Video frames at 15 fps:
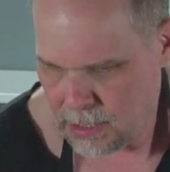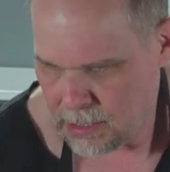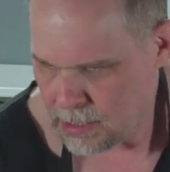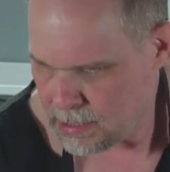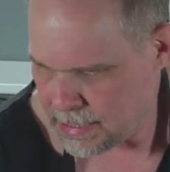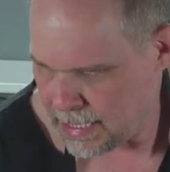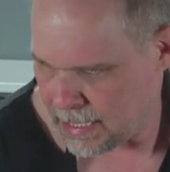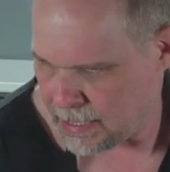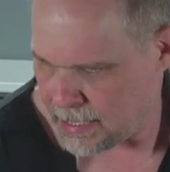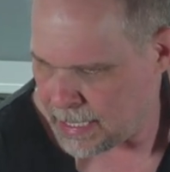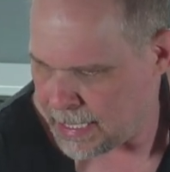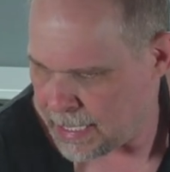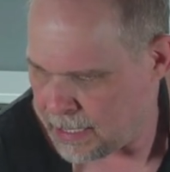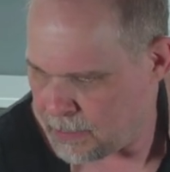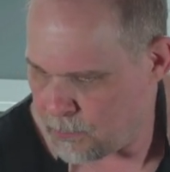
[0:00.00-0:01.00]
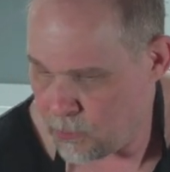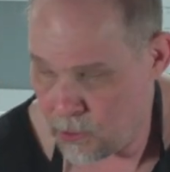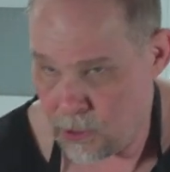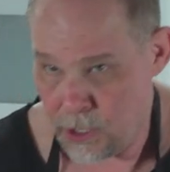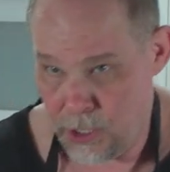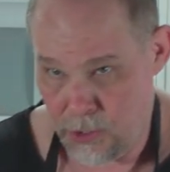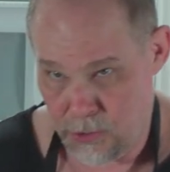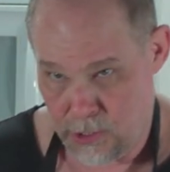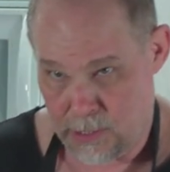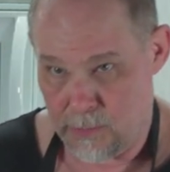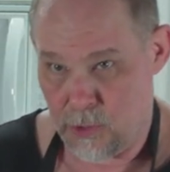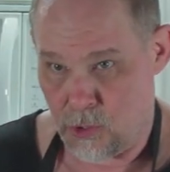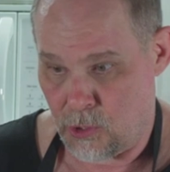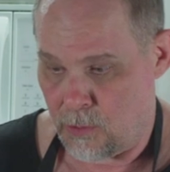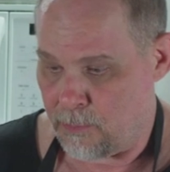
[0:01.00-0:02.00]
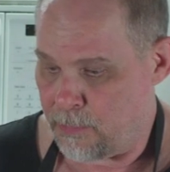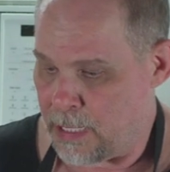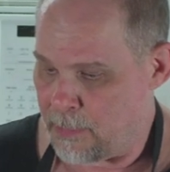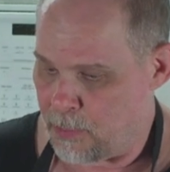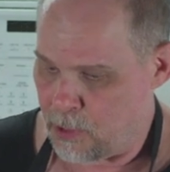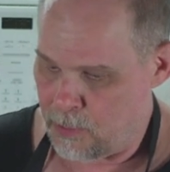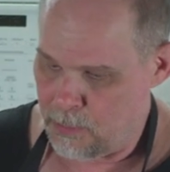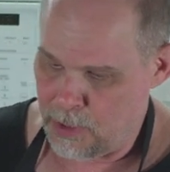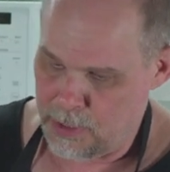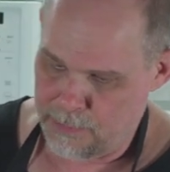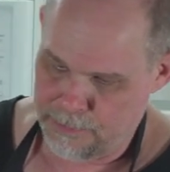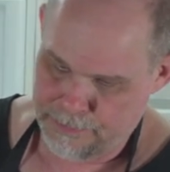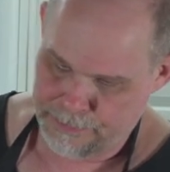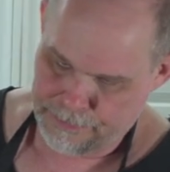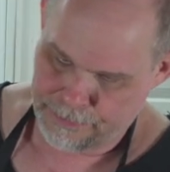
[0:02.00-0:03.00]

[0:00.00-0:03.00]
Saying that, we're going to use some salt and pepper, but